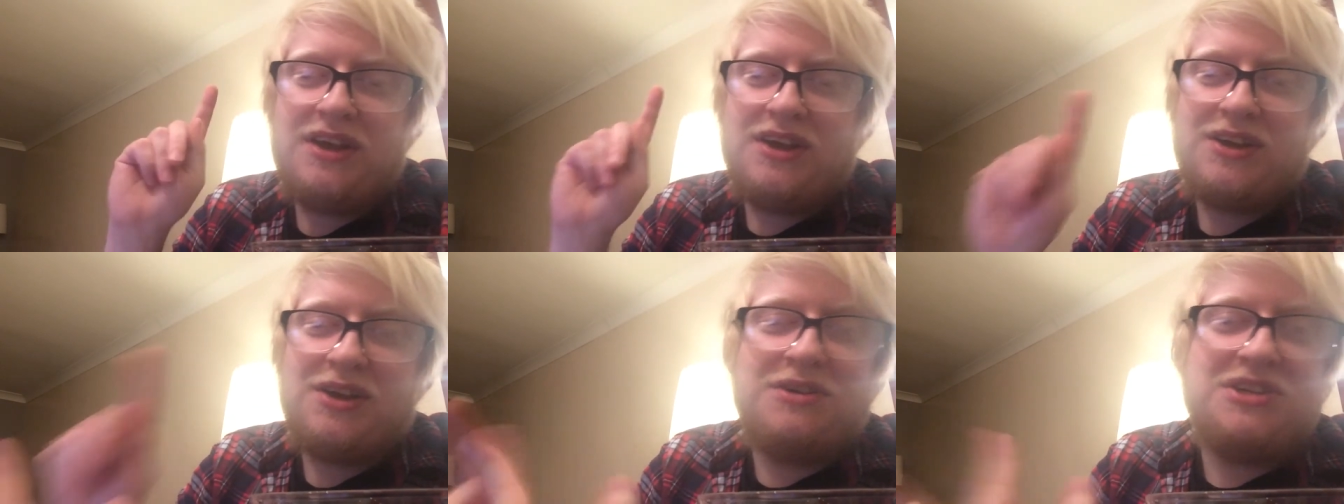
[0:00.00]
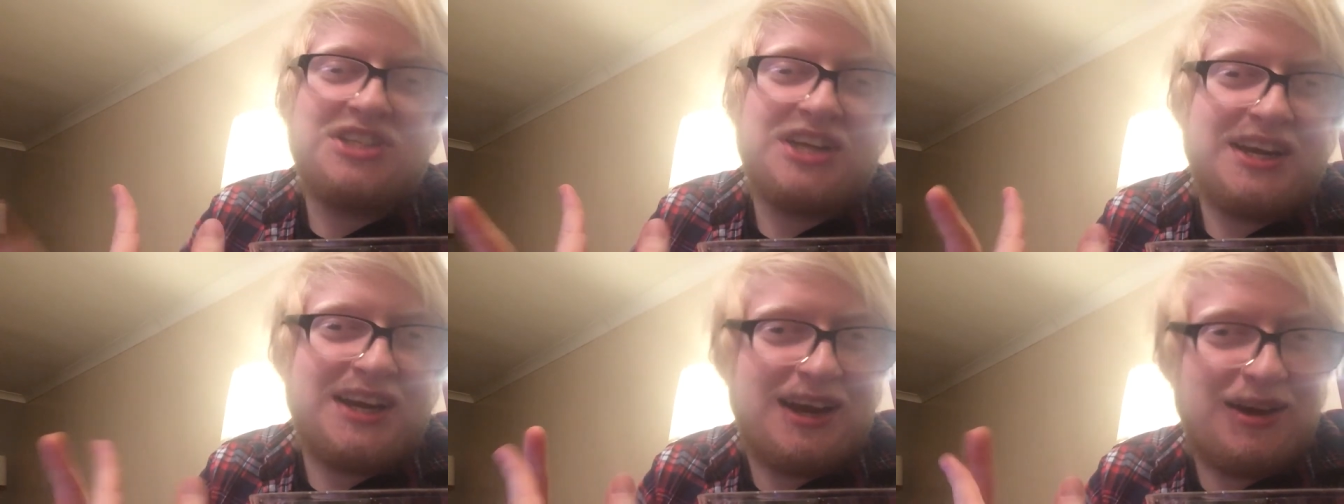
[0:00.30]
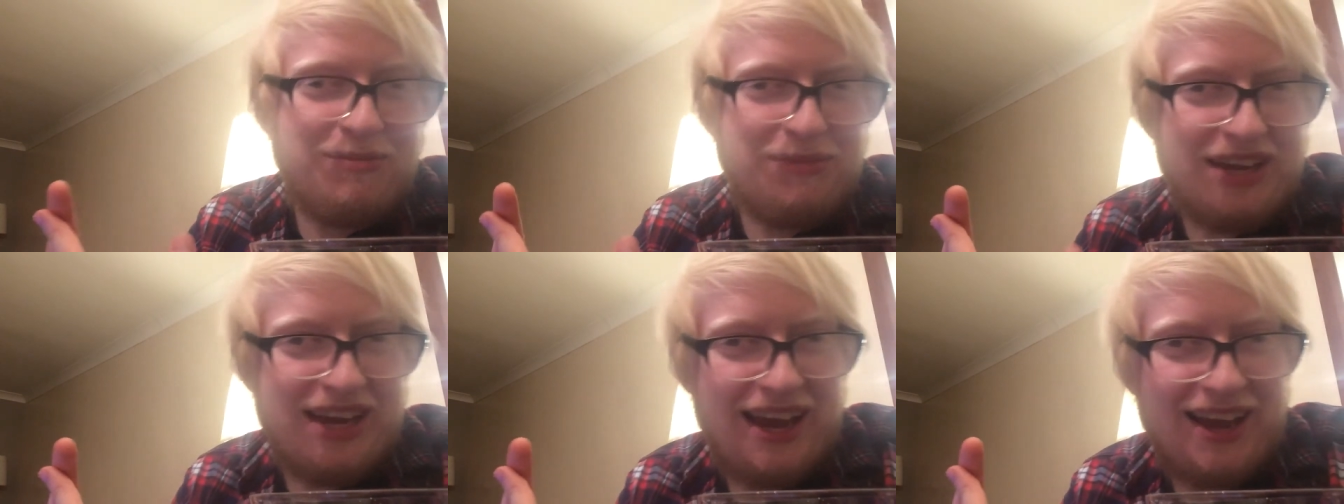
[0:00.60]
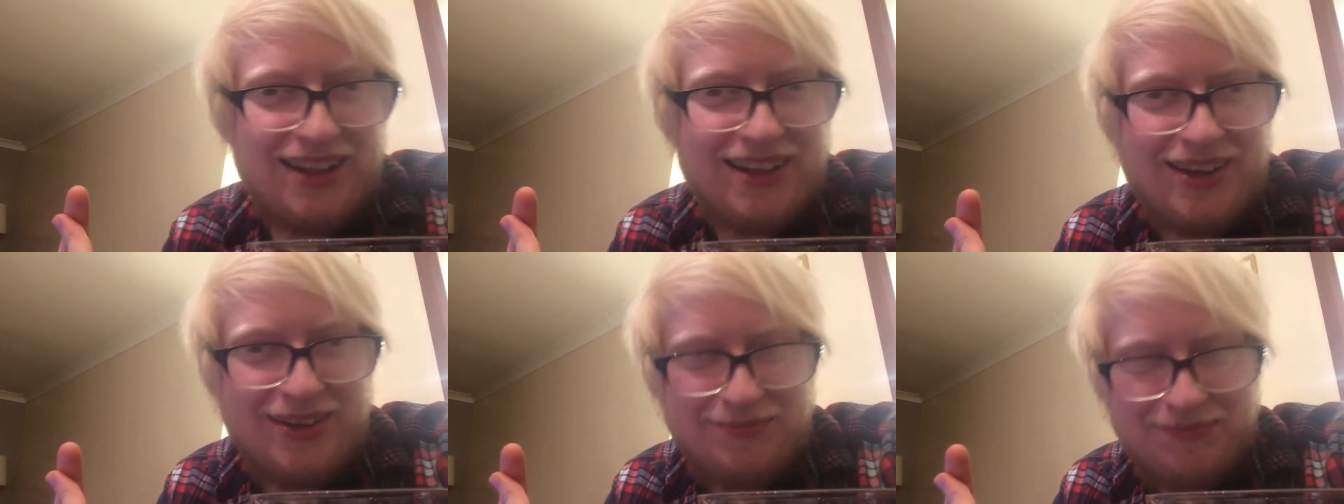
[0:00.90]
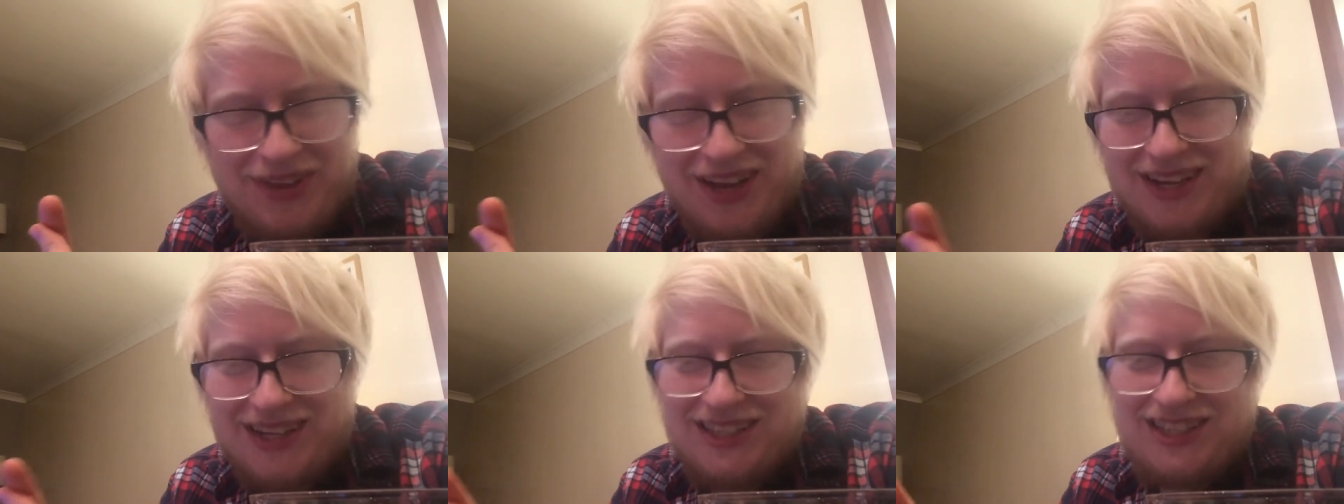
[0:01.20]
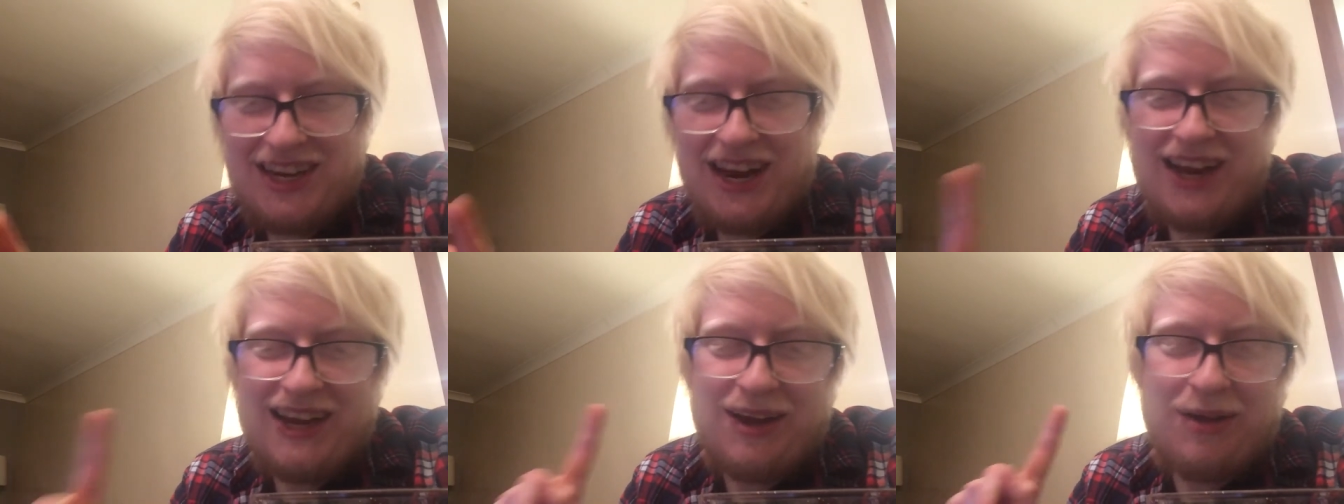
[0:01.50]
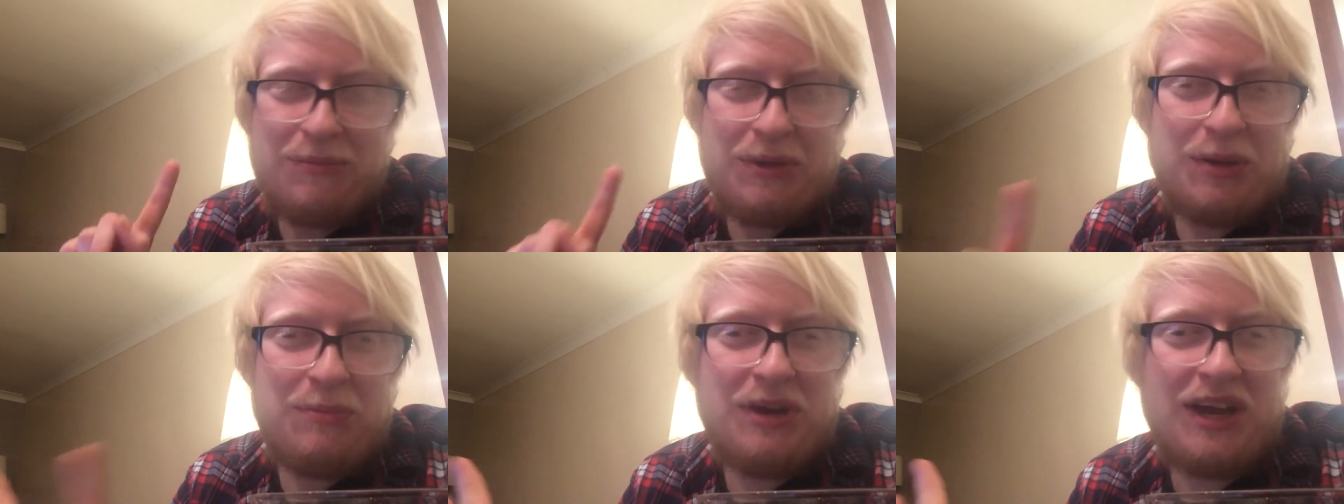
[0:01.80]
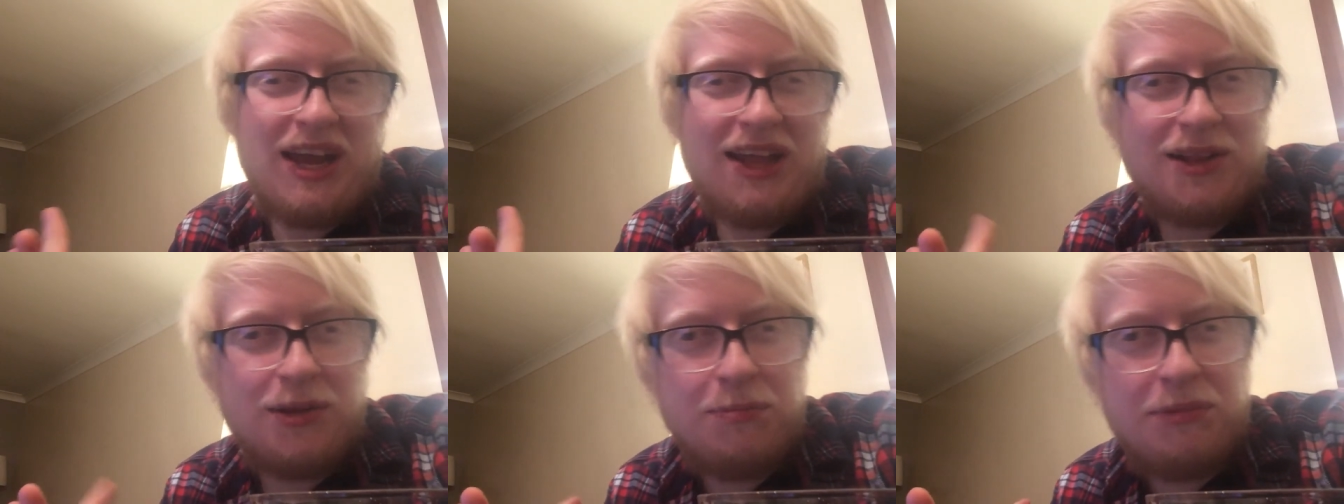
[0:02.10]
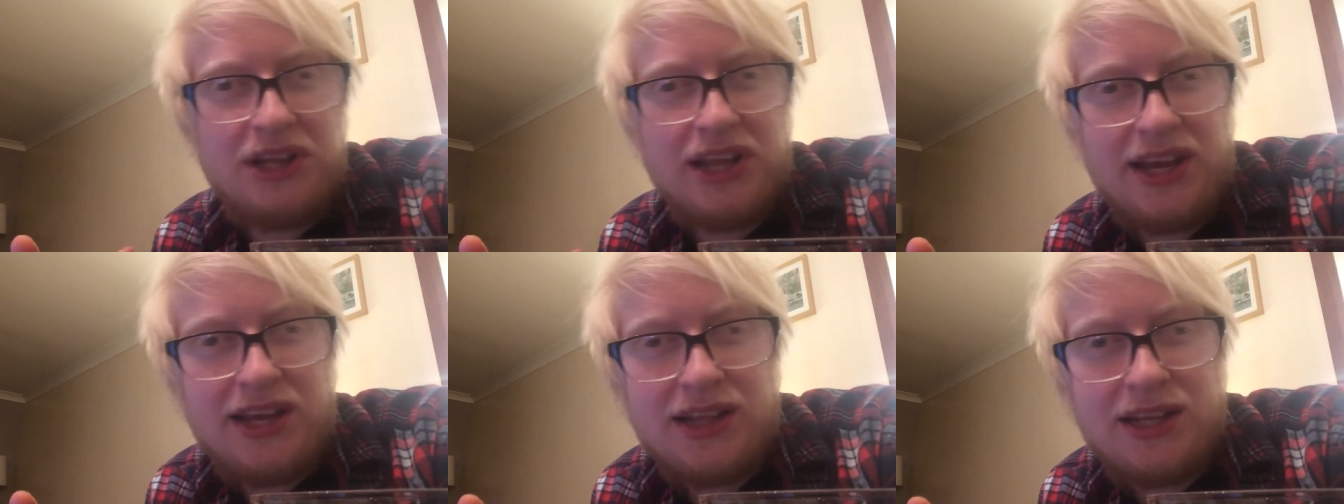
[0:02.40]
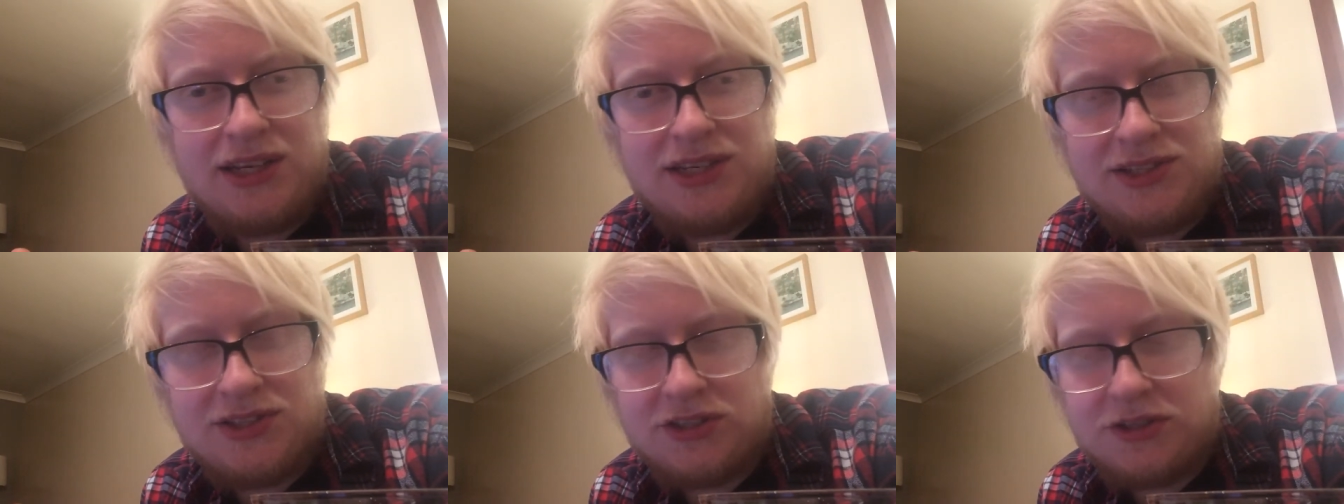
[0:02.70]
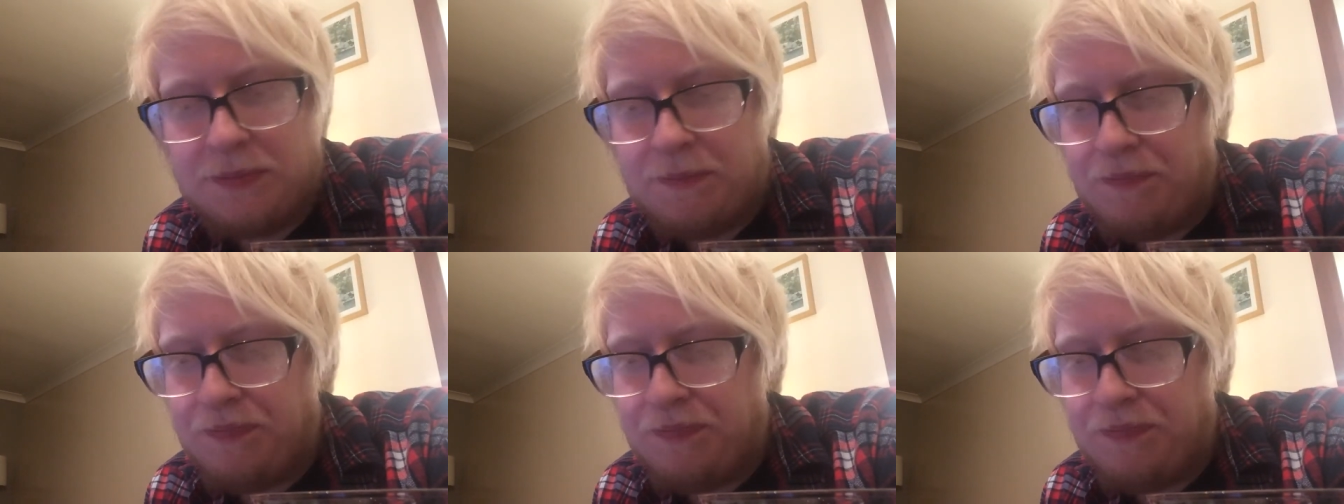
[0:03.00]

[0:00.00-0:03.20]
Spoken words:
Go check out Mikkeller. Check out my Mikkeller playlist.